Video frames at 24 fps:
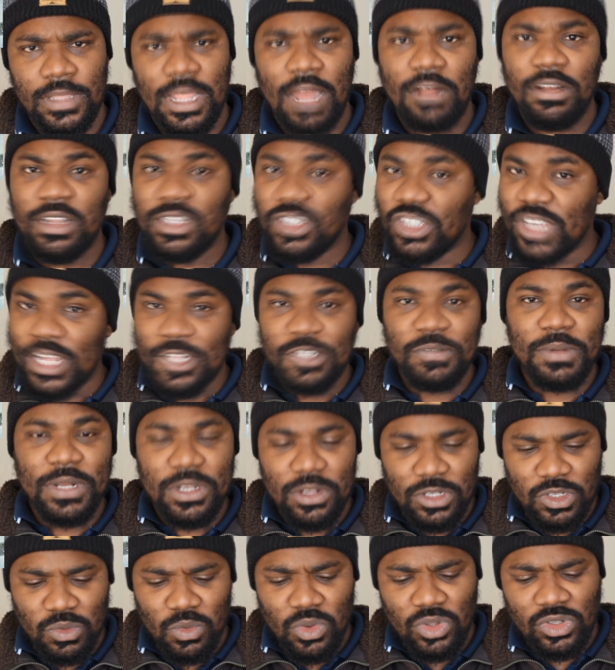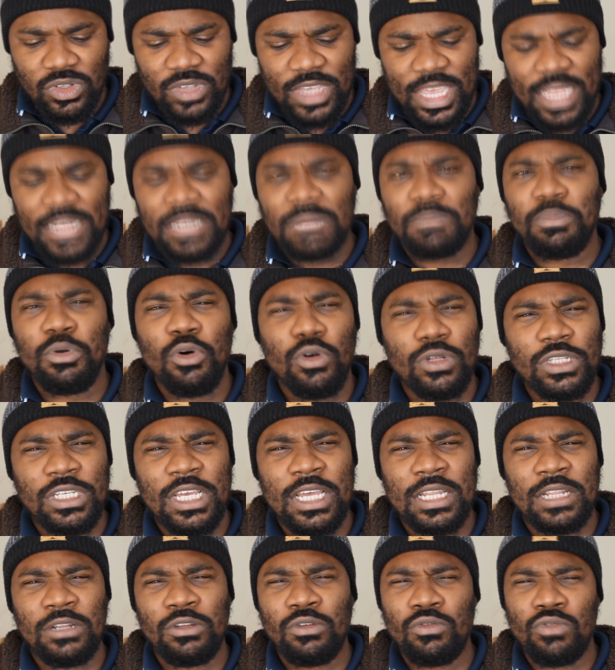Now this gentleman doesn't want to get
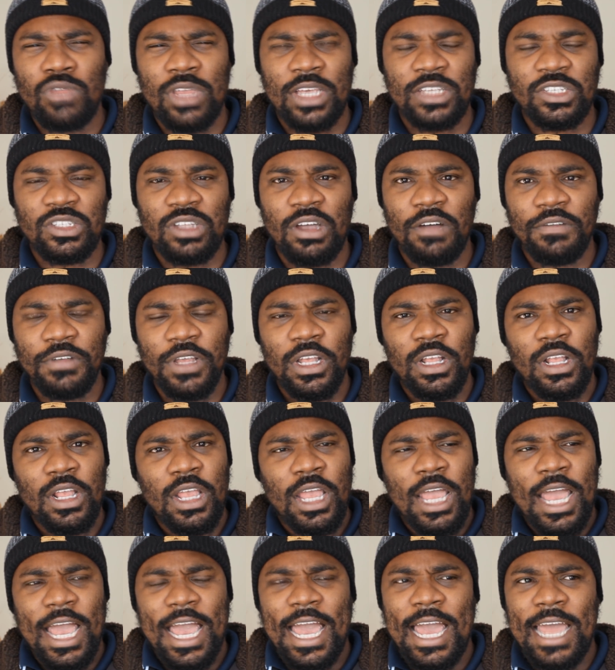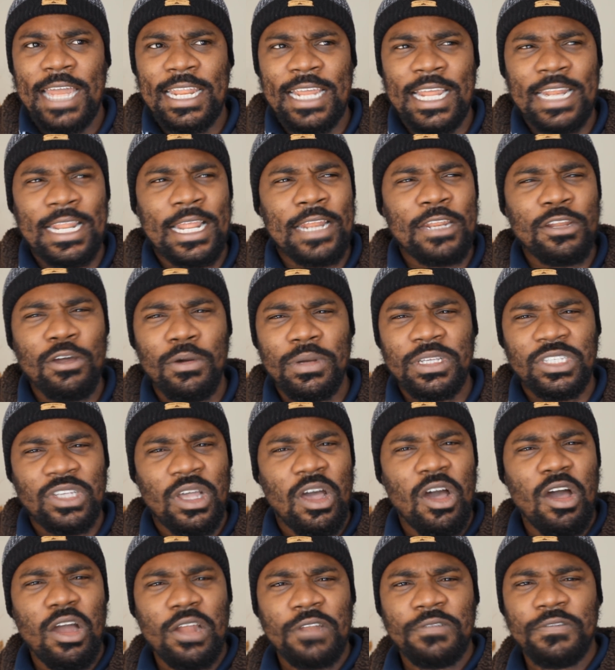deported and all that stuff, and I know it's
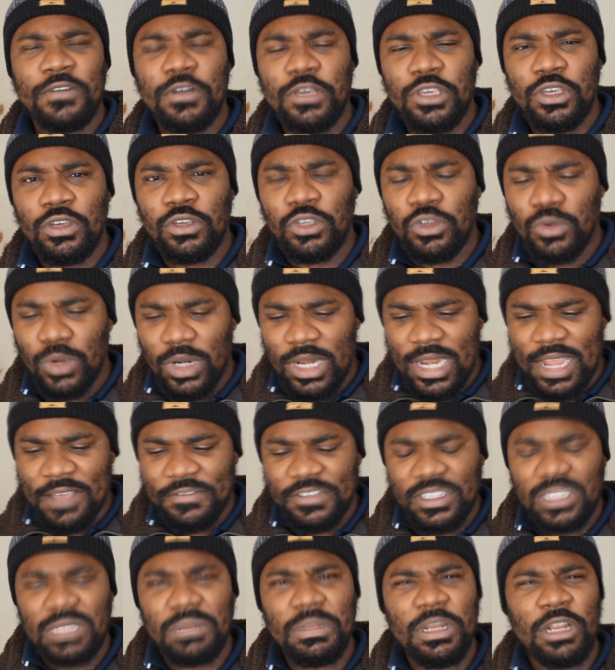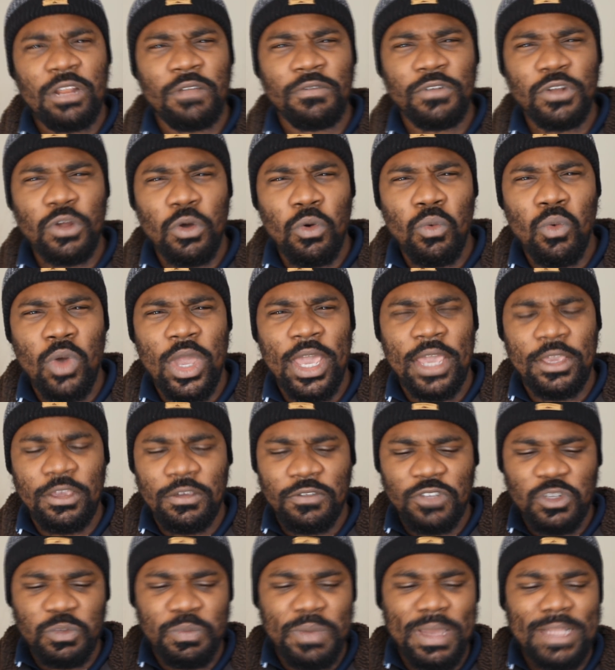hard for you. You're left in the middle of nowhere,
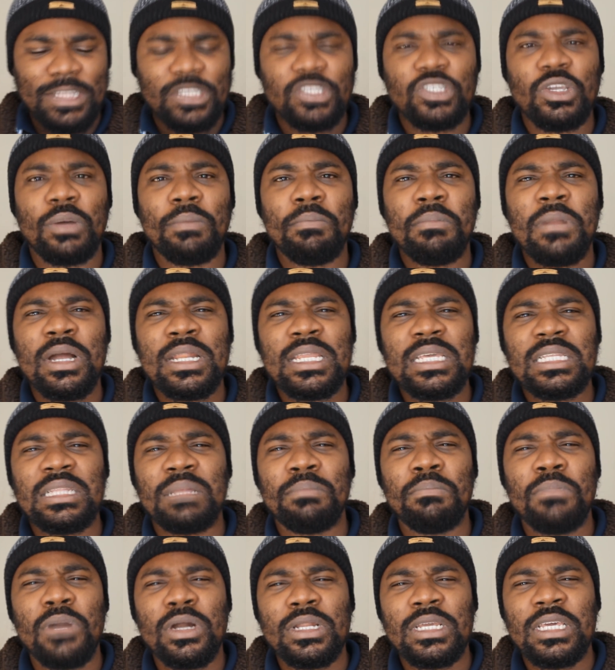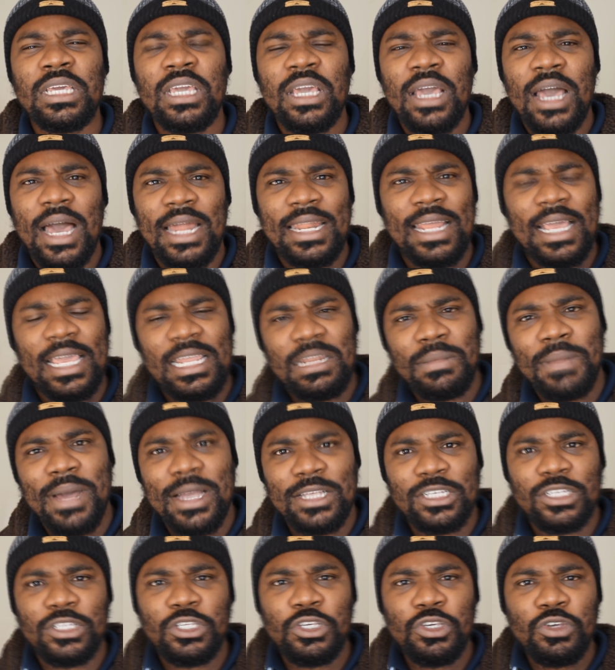you've spent your money, the money, and I can
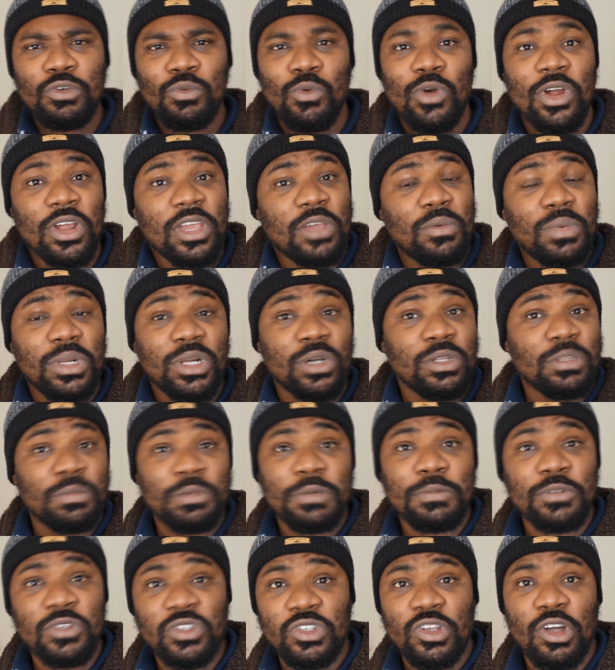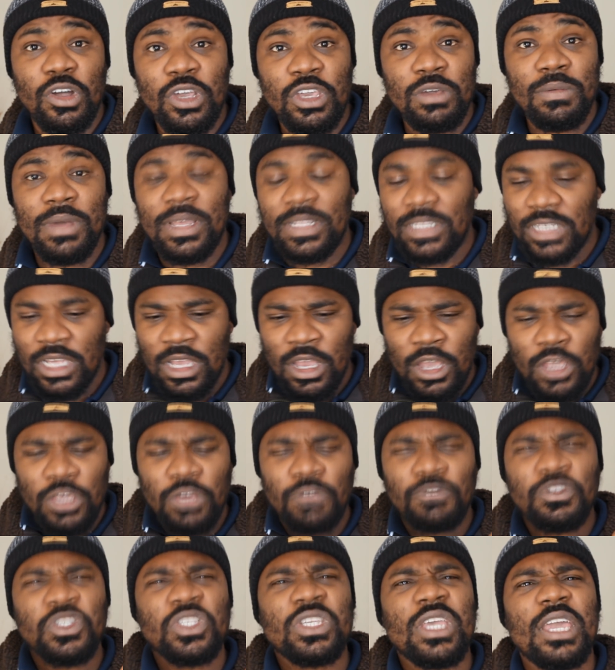imagine you working with other people's documents,
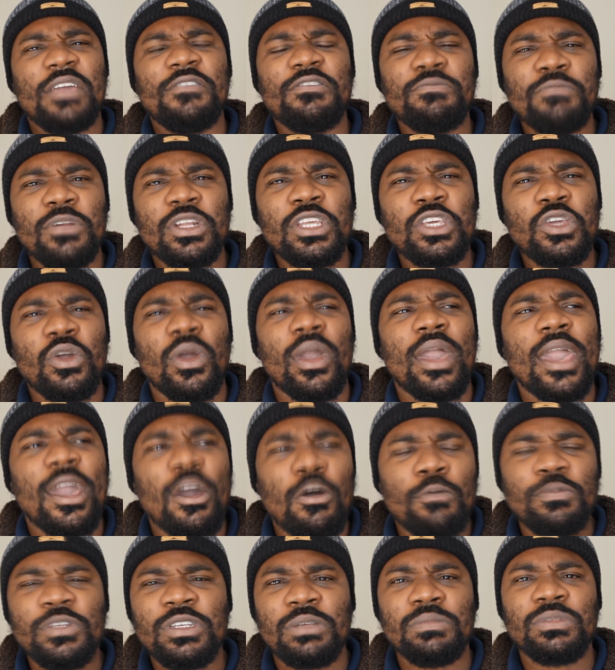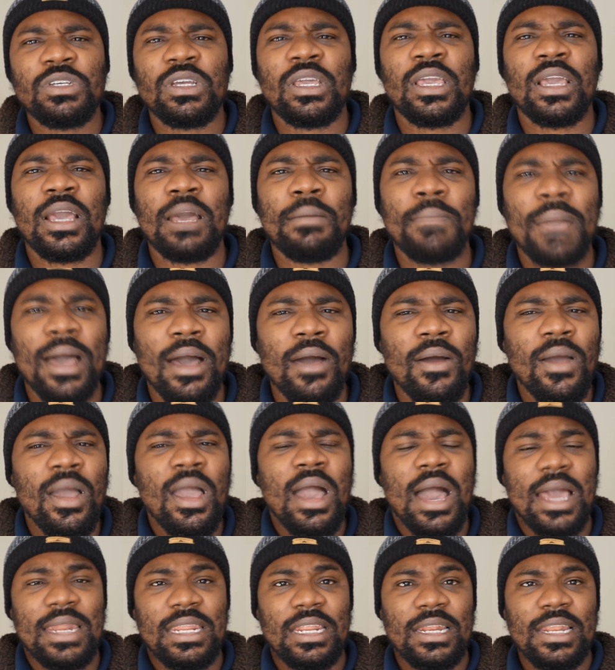you've saved money, you helped him to come out,
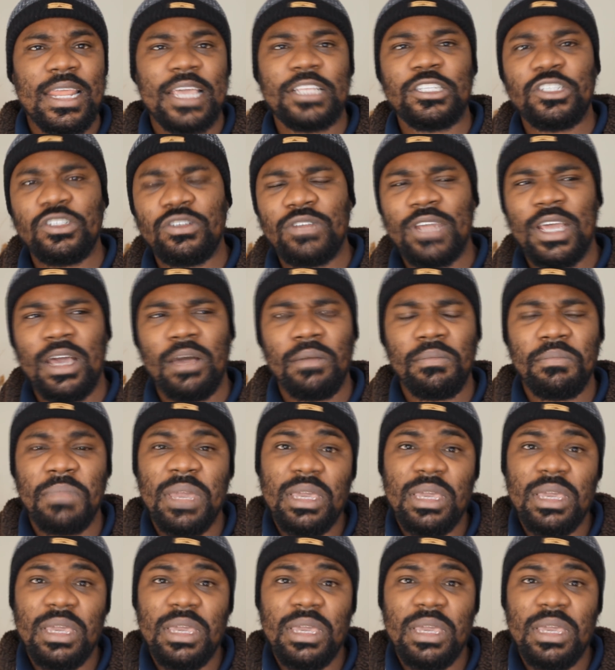and he lets you down.